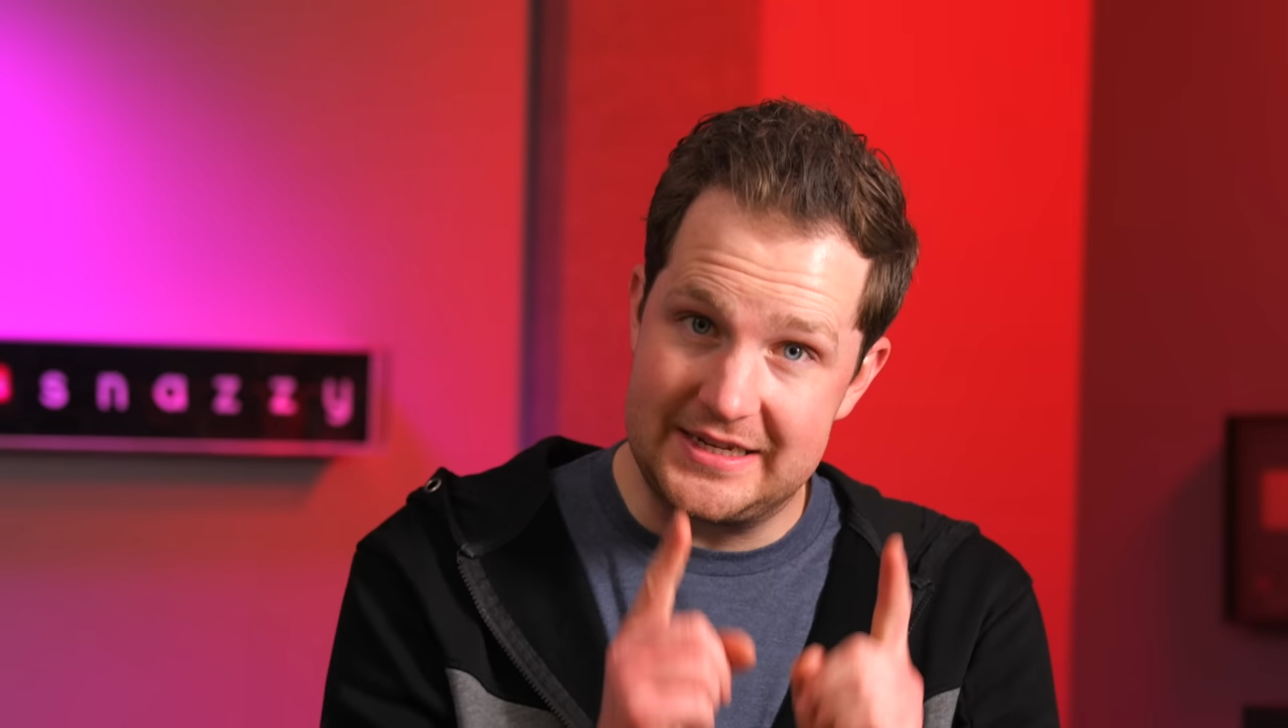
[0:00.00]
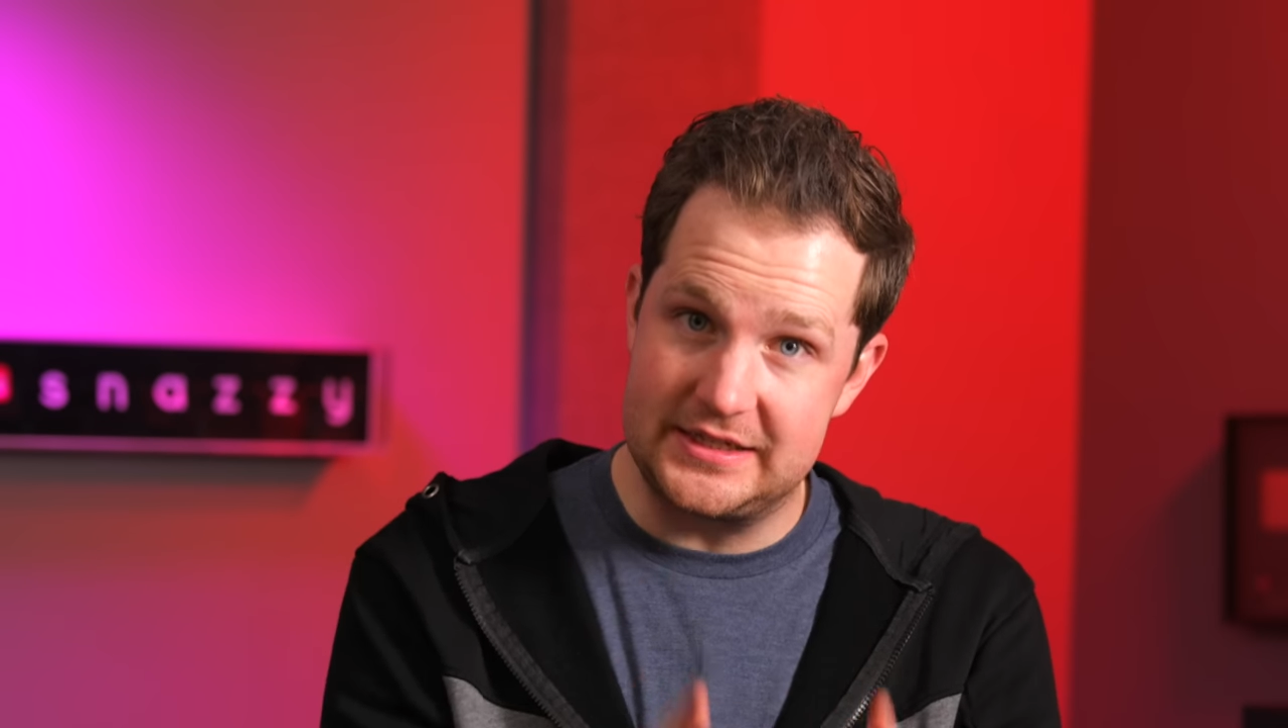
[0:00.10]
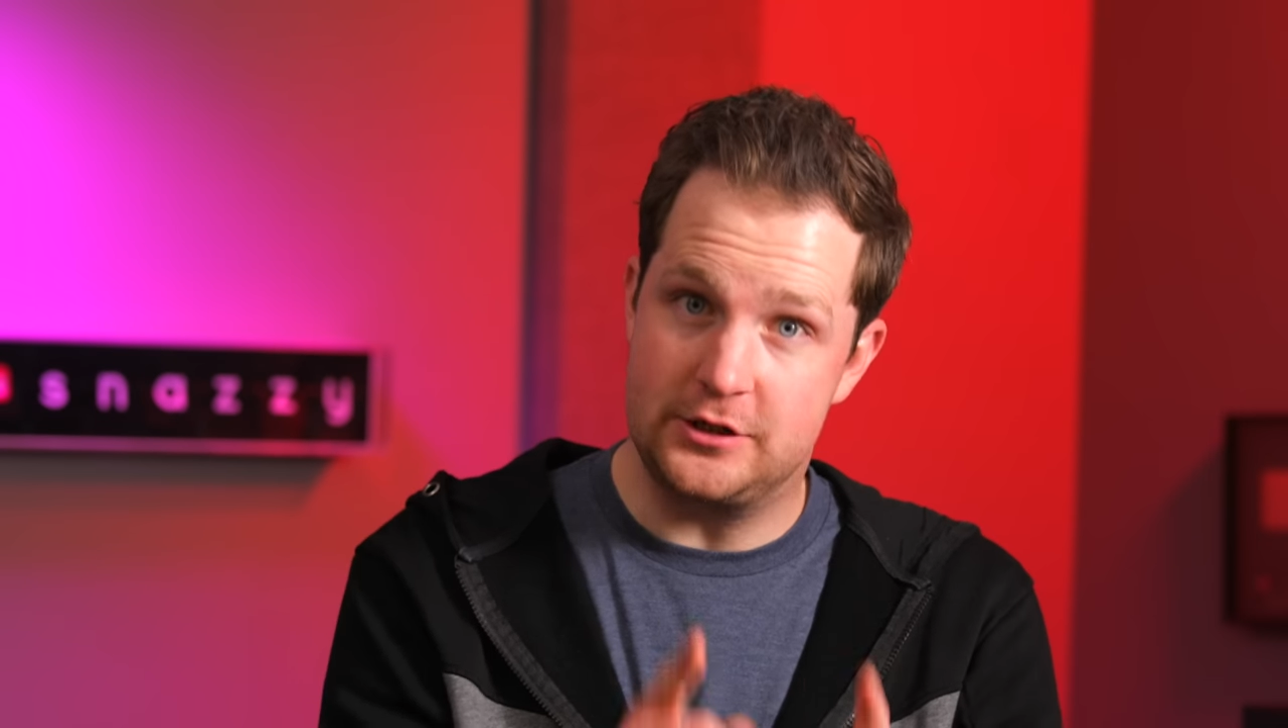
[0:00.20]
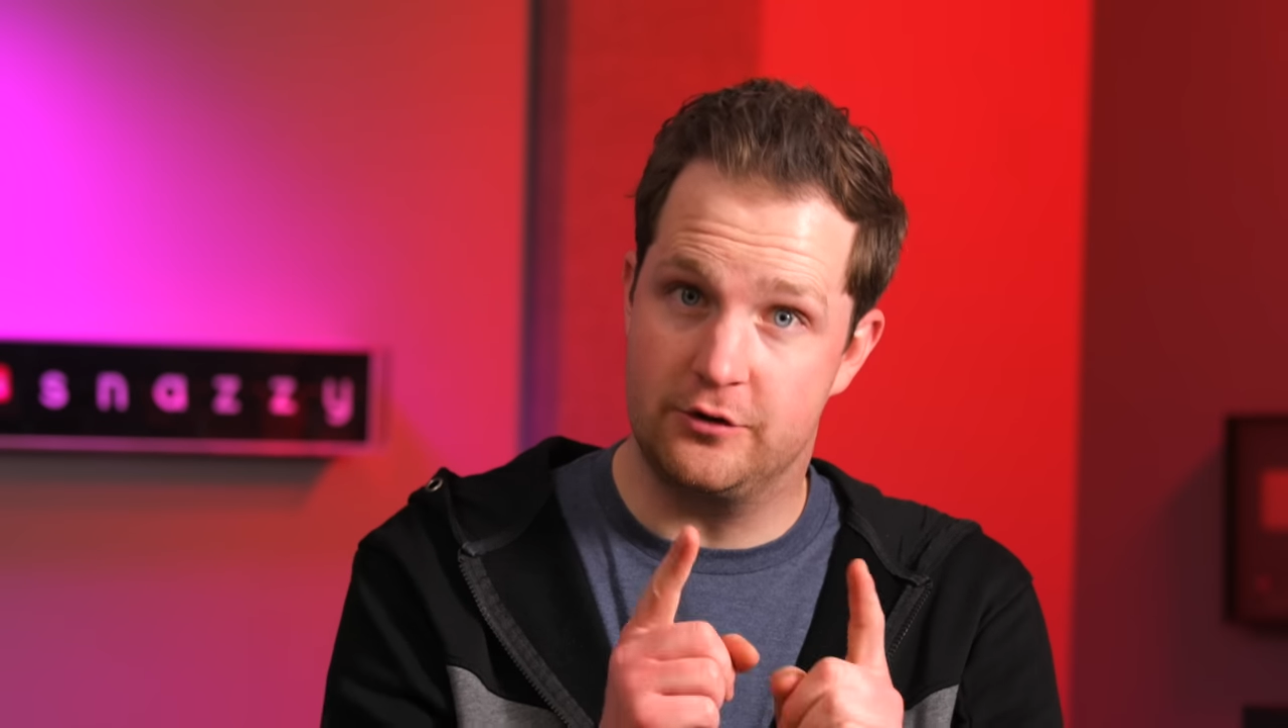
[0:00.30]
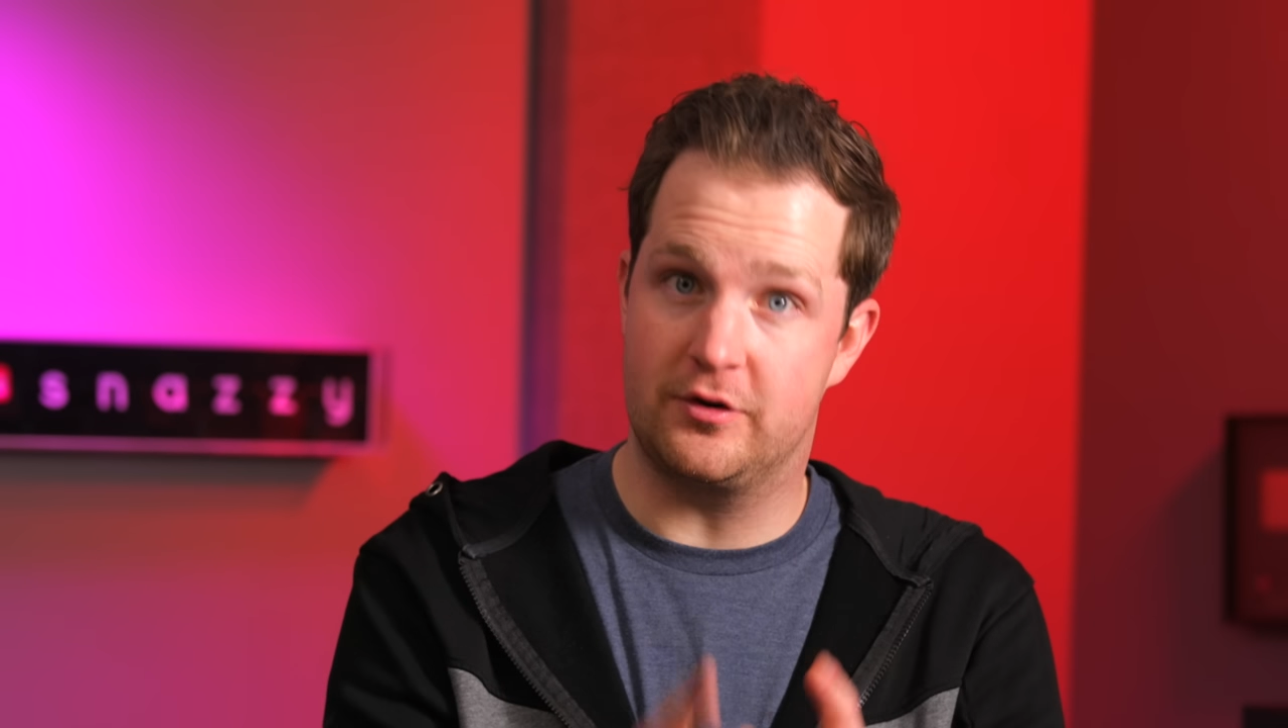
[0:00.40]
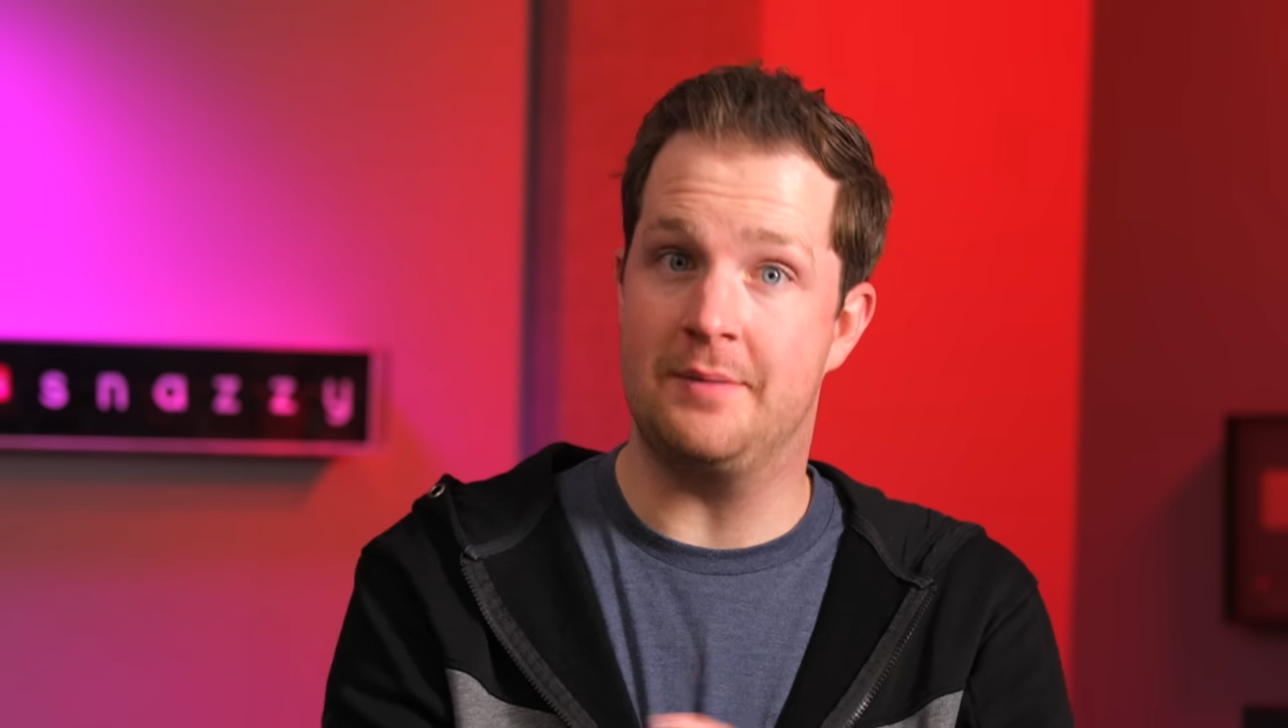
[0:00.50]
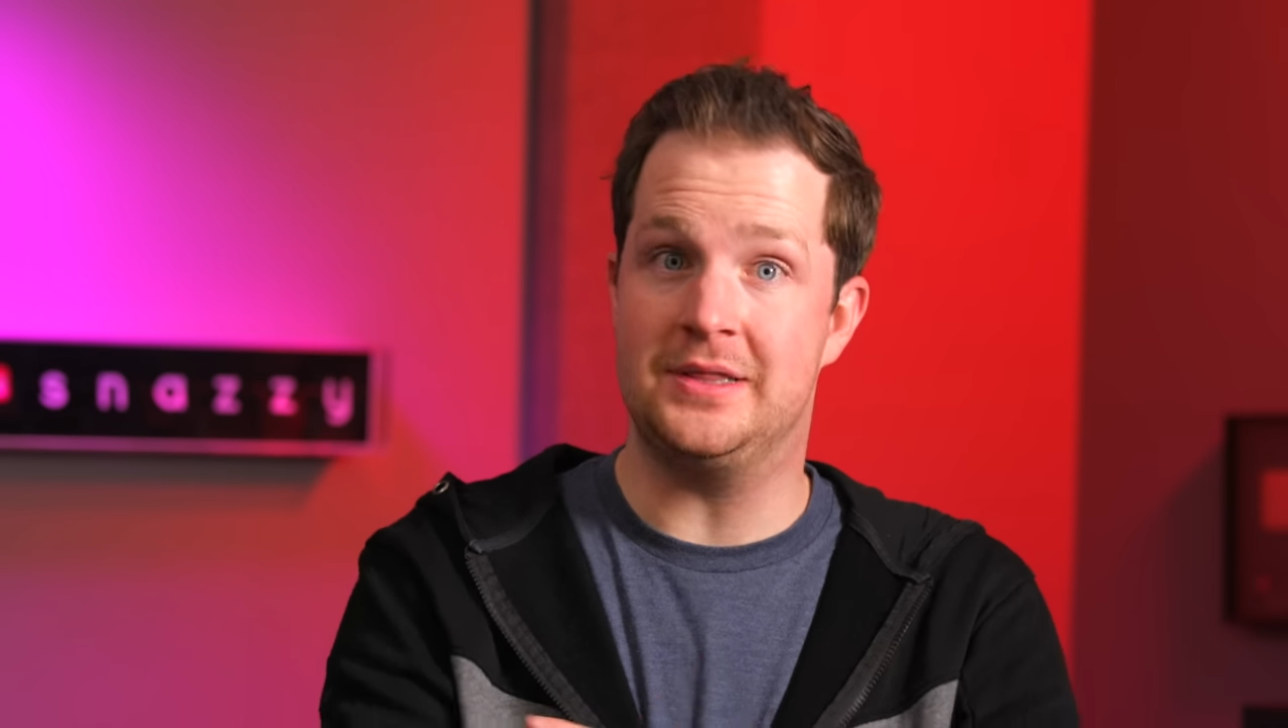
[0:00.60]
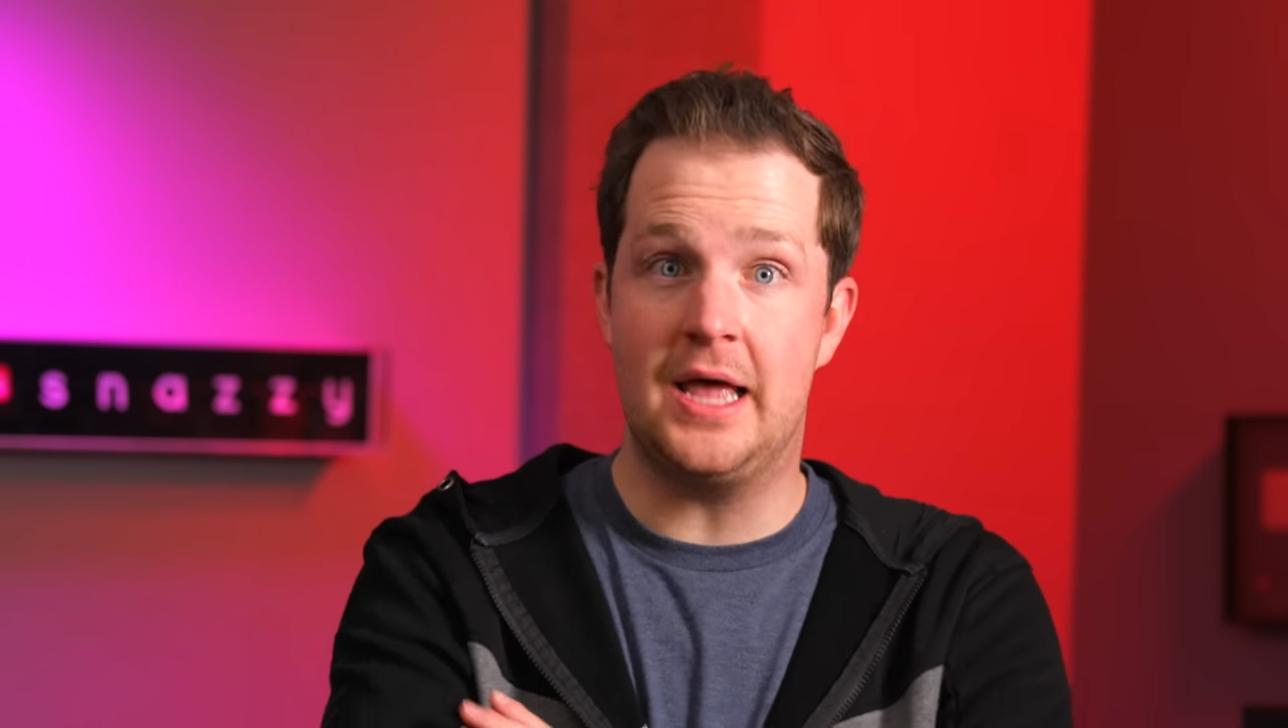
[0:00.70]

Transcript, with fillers: a single frame.